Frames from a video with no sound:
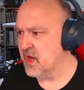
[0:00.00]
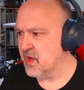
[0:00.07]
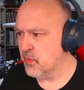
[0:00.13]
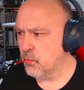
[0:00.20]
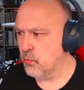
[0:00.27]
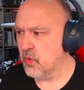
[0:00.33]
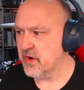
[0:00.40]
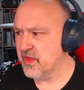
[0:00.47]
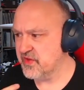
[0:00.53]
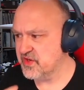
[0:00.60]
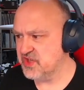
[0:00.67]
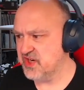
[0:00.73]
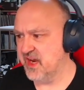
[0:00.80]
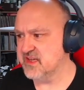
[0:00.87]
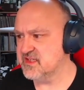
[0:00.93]
What are the
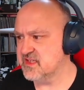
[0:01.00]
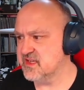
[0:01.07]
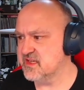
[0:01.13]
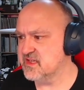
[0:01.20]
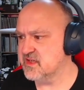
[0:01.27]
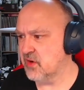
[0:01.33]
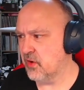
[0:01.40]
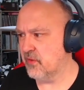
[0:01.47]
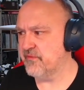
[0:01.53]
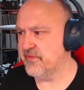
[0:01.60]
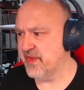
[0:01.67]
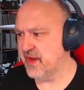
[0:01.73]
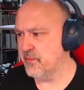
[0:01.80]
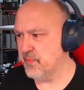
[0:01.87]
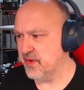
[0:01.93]
chances of
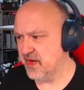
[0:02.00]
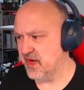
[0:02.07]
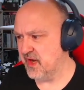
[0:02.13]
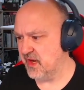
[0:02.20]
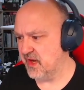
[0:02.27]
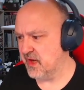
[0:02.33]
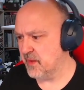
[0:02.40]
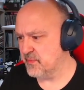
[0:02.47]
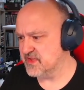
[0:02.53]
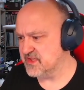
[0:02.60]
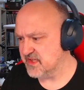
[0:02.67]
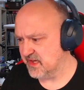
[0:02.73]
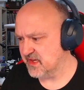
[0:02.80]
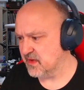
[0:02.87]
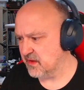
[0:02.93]
there being a
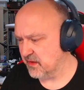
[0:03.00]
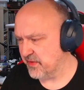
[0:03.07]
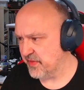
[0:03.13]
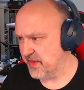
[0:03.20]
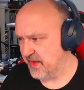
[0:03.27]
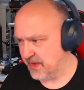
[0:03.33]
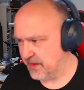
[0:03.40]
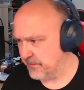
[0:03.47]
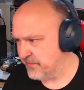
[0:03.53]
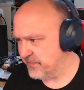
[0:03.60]
particular thing?